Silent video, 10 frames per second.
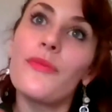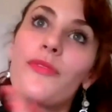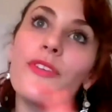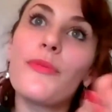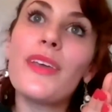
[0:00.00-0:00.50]

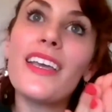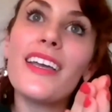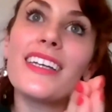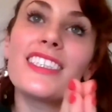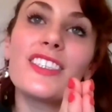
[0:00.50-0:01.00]
For
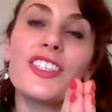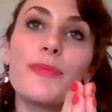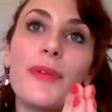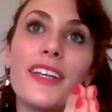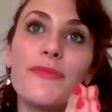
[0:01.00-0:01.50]
me, it's
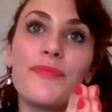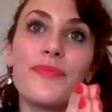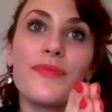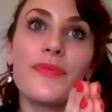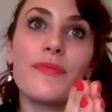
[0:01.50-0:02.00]
just
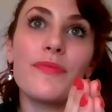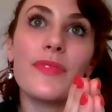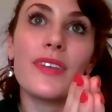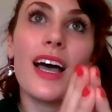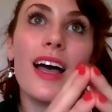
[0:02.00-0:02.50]
been
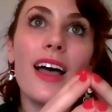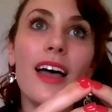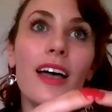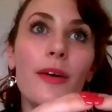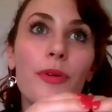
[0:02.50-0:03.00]

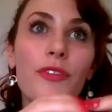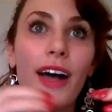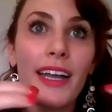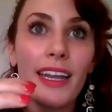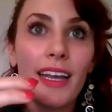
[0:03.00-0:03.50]

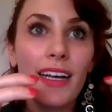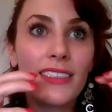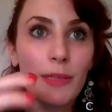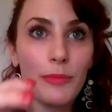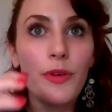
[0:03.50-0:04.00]
providing a
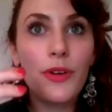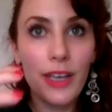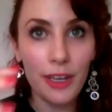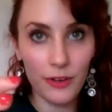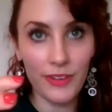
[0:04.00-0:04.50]
simple
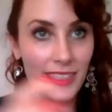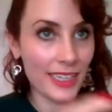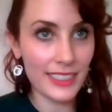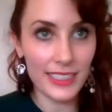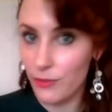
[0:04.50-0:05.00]
interface, like
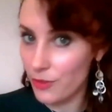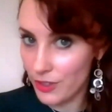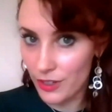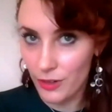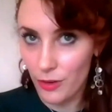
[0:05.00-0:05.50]
I said, for
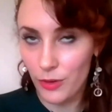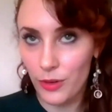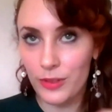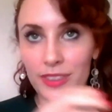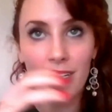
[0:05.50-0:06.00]
the Holo
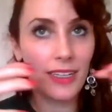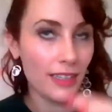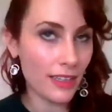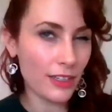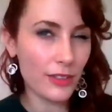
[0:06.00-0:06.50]
hosting,
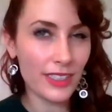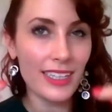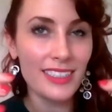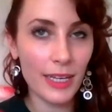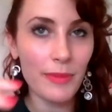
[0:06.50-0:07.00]
using
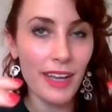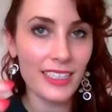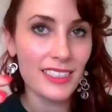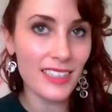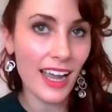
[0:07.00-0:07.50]
that same kind
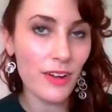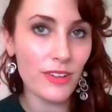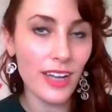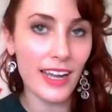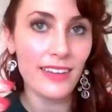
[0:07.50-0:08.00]
of style
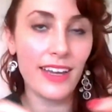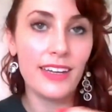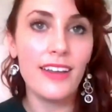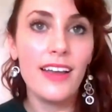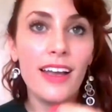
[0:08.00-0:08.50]

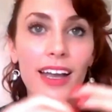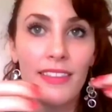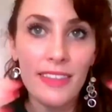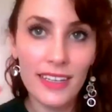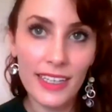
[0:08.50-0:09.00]
guideline
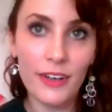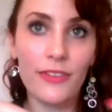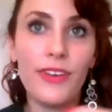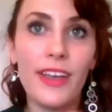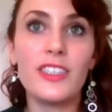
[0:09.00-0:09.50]
in this
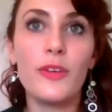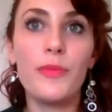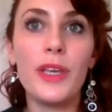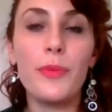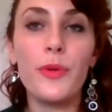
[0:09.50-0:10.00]
interface so
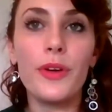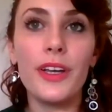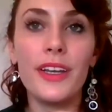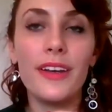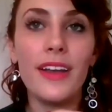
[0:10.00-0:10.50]
people
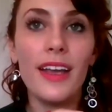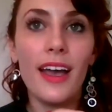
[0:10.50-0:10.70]
can